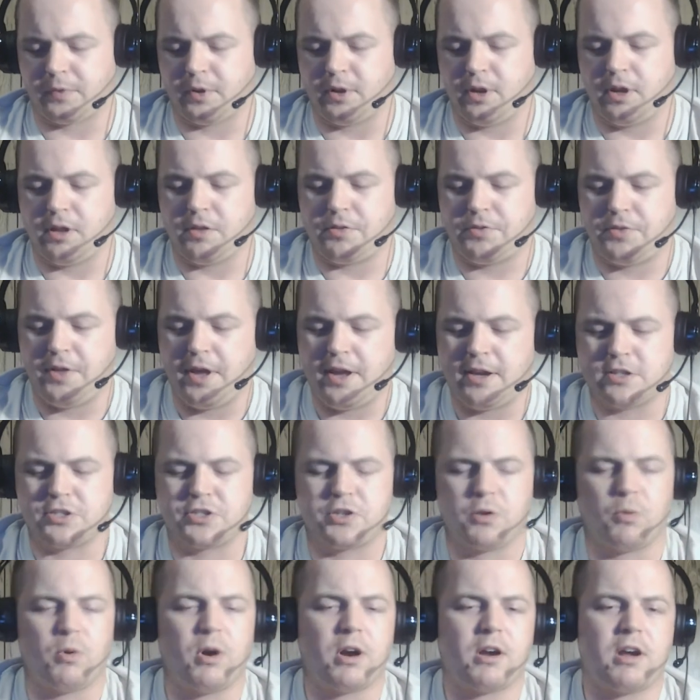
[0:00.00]
Things to
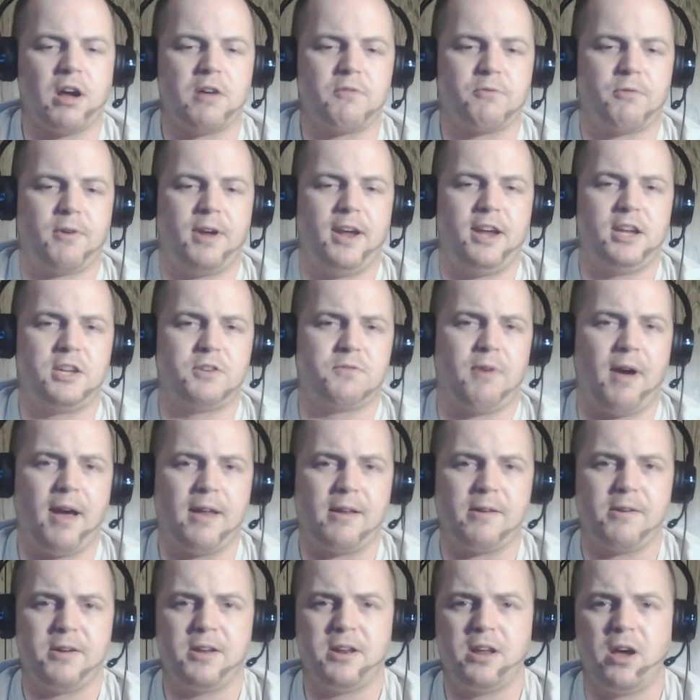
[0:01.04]
work on for each fighter.
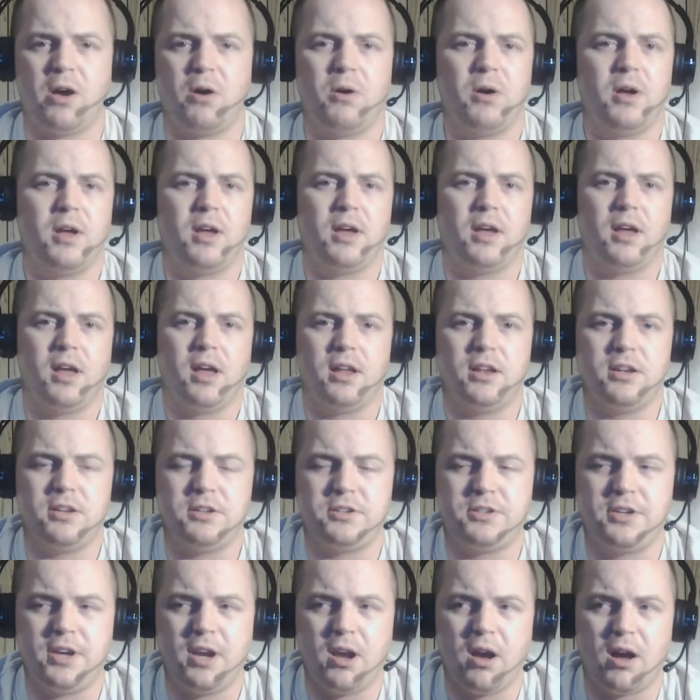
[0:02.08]
You know,
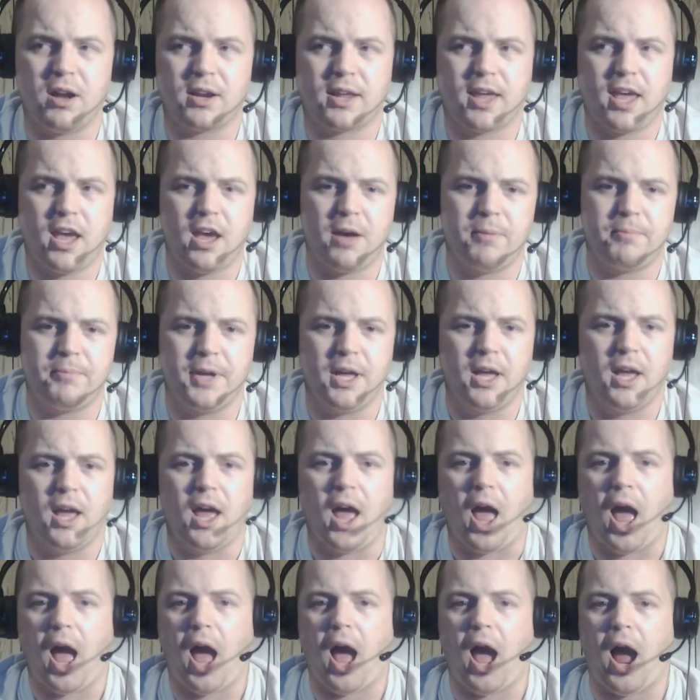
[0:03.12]
Jeon Kim,
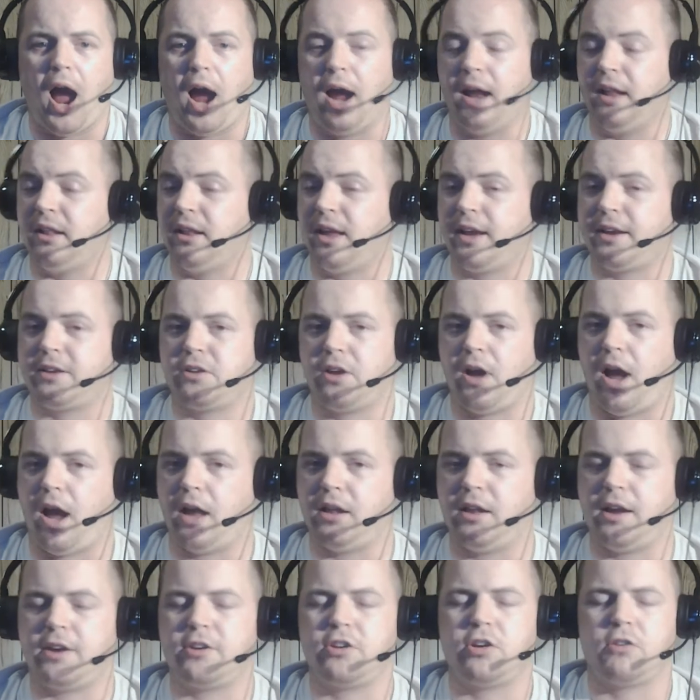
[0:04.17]
I liked
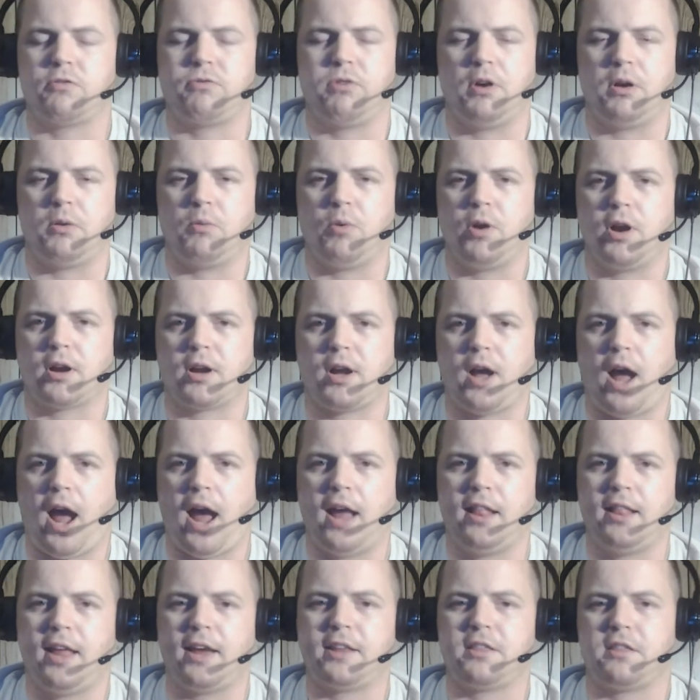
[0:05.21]
her footwork. I
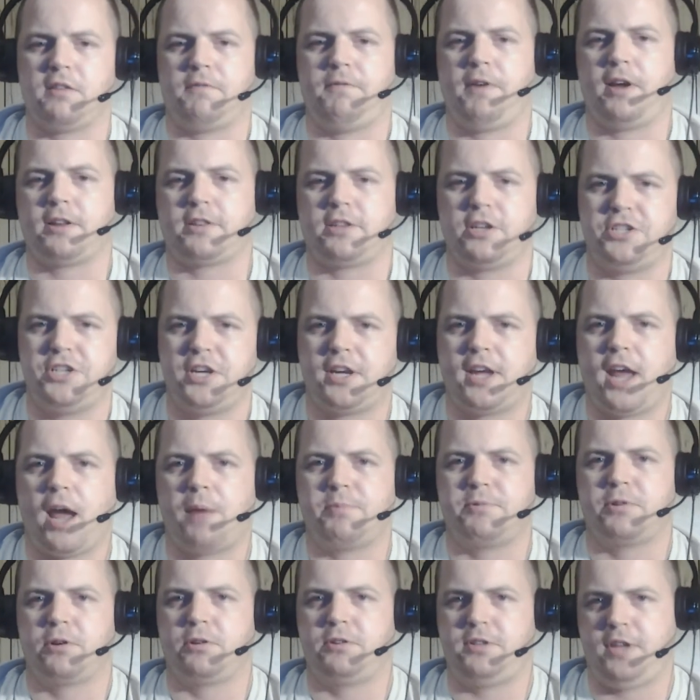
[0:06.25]
liked the fact that she kept
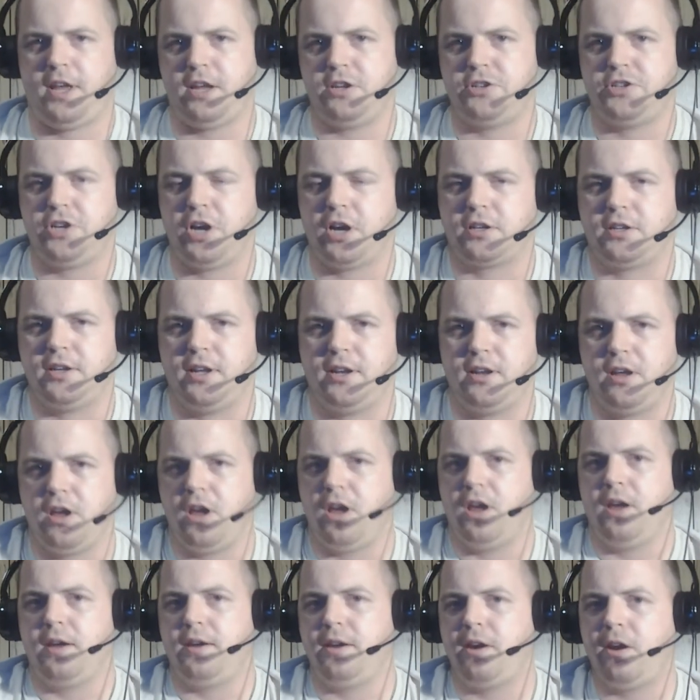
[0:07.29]
her tin chucked in.
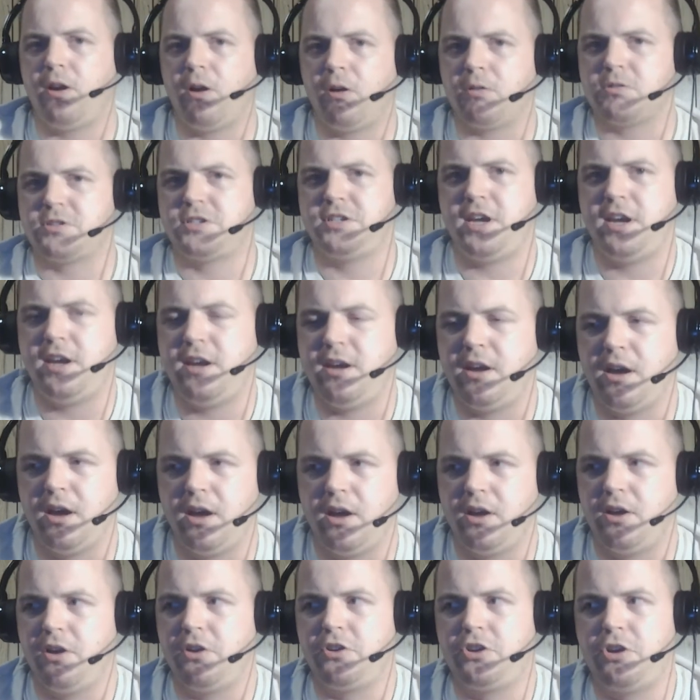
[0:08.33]
You don't see
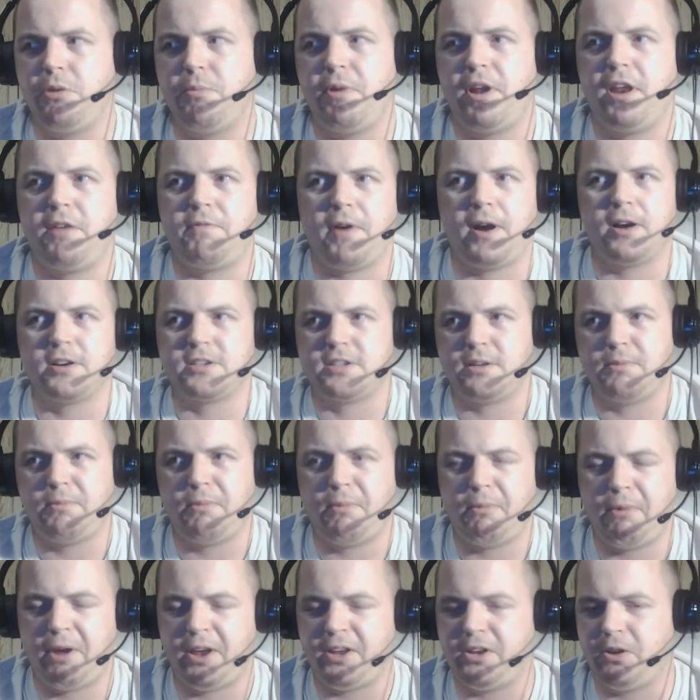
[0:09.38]
too many fighters in
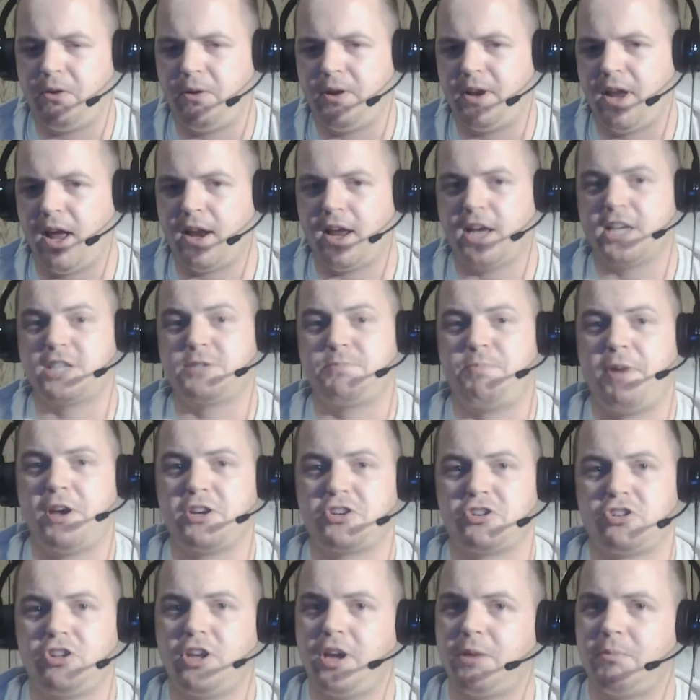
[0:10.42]
MMA doing that,
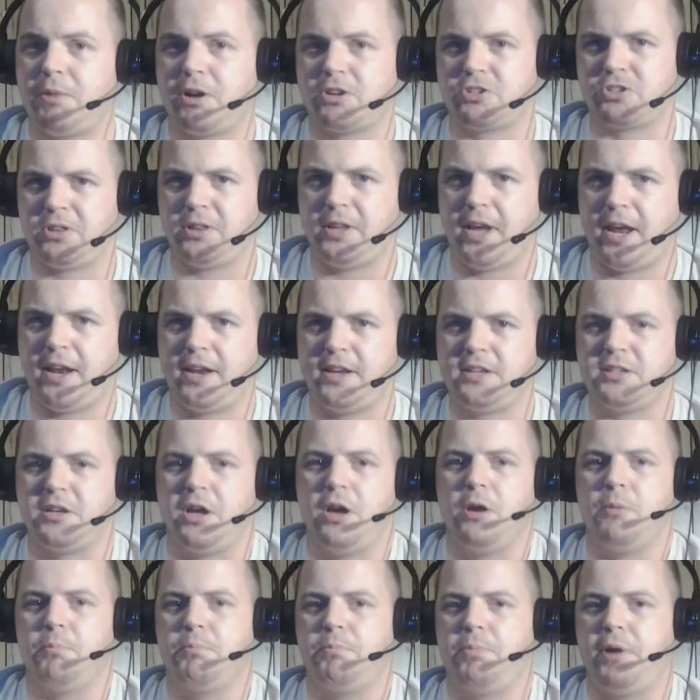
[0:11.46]
especially amongst the ladies.
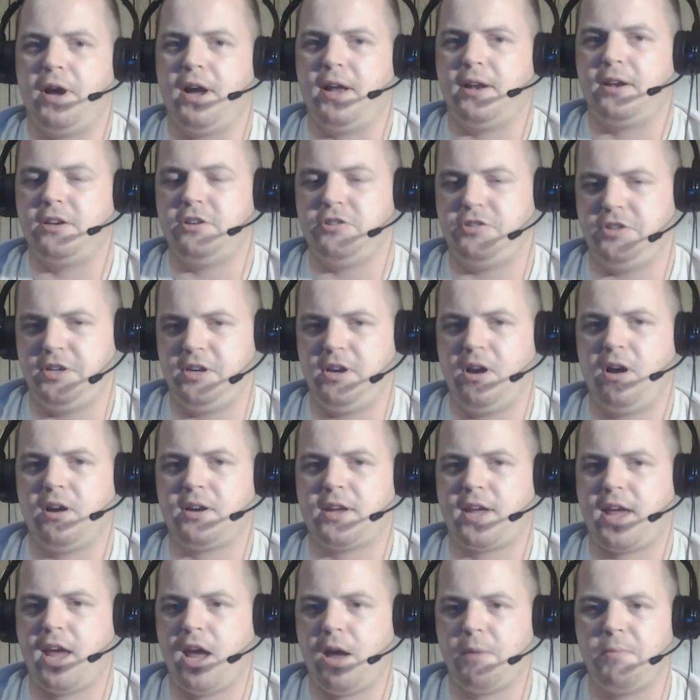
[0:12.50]
But Jeon
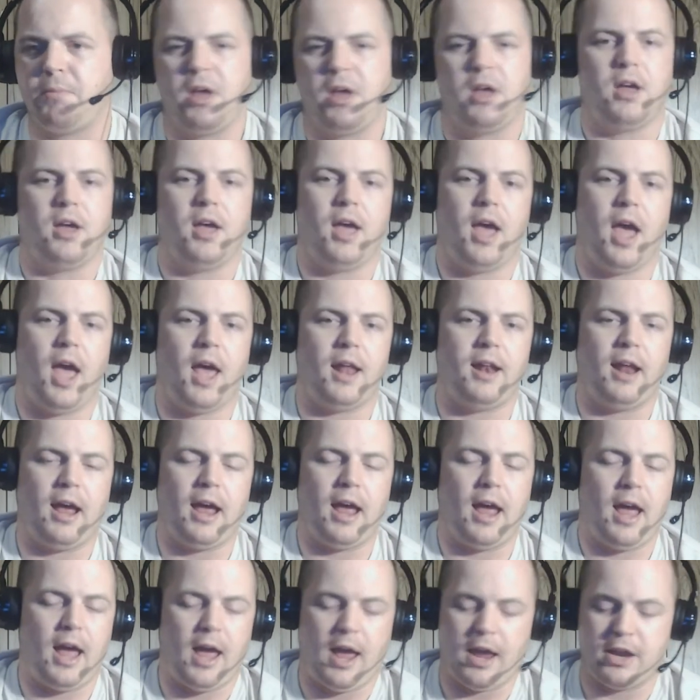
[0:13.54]
Kim, and I
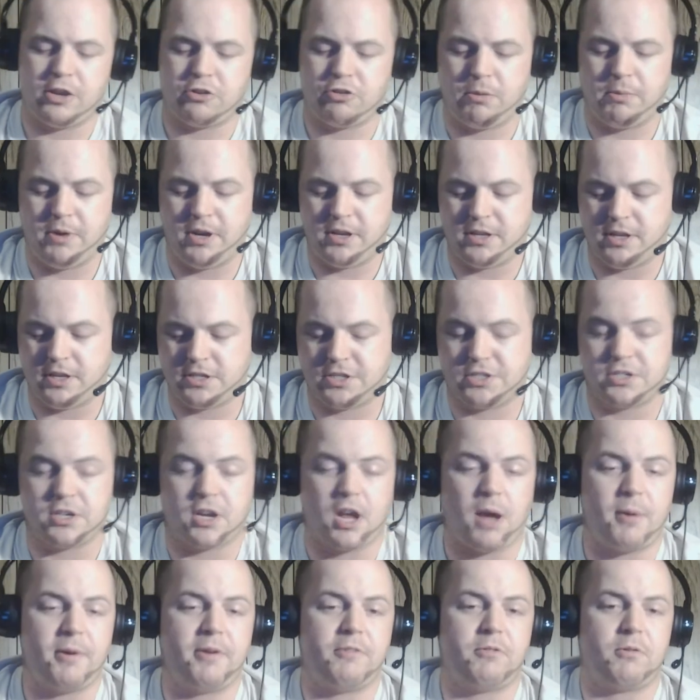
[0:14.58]
attribute this to
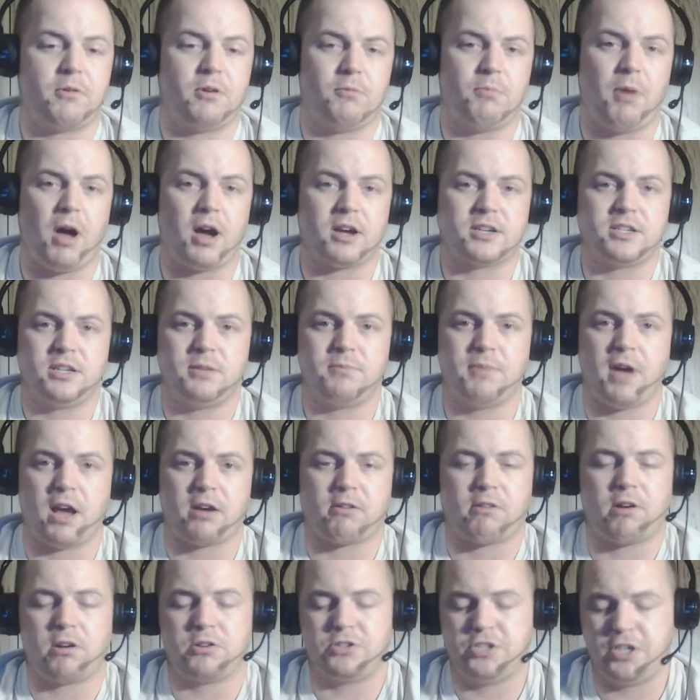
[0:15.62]
coming from a boxing
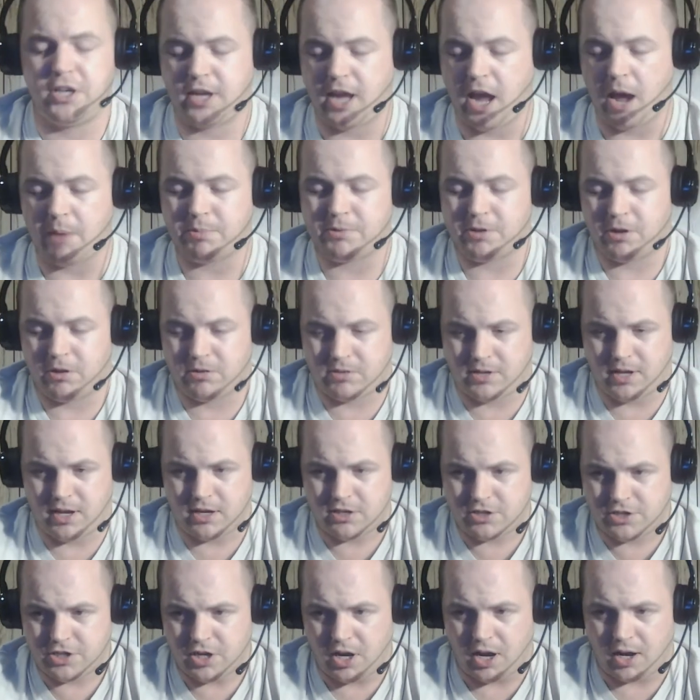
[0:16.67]
background, she kept her tin
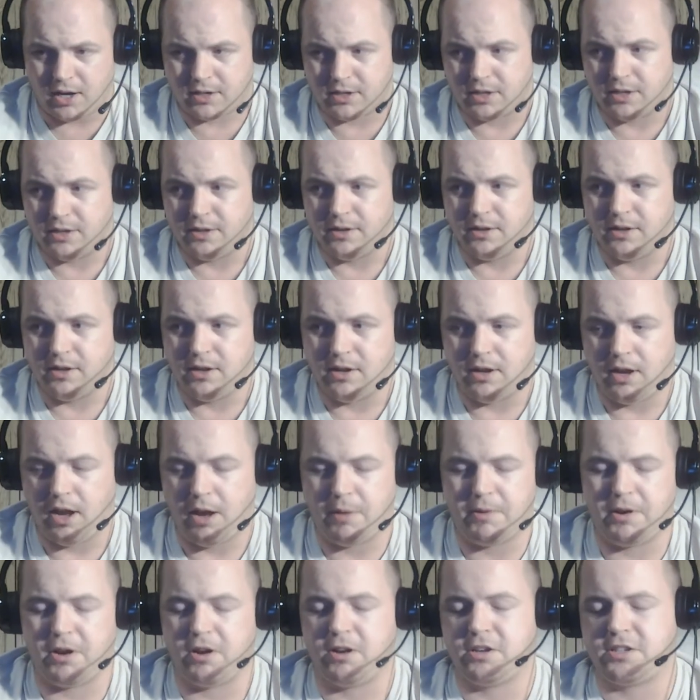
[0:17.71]
chucked. I mean,
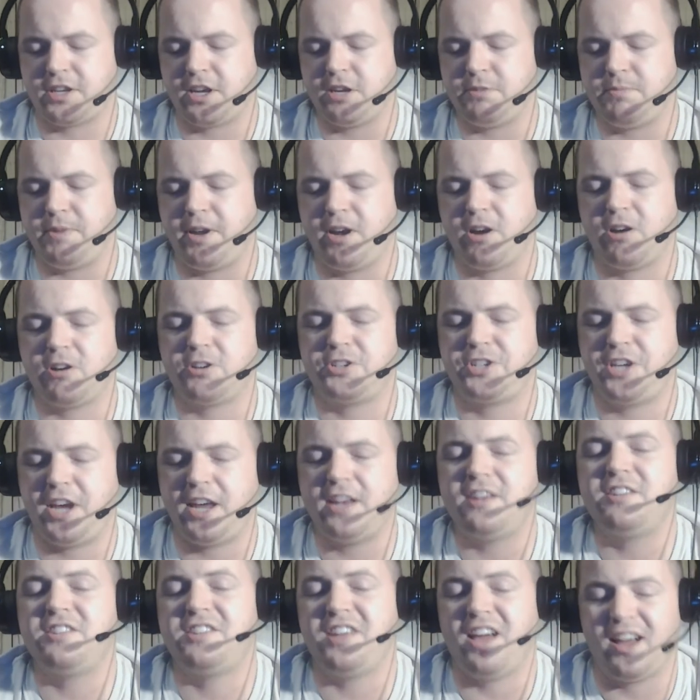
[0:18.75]
excuse me, her
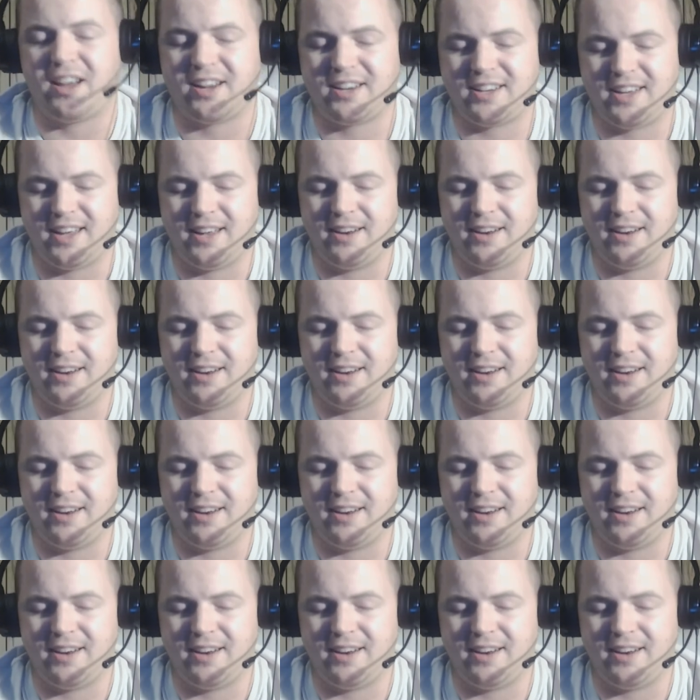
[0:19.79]
chin tucked in.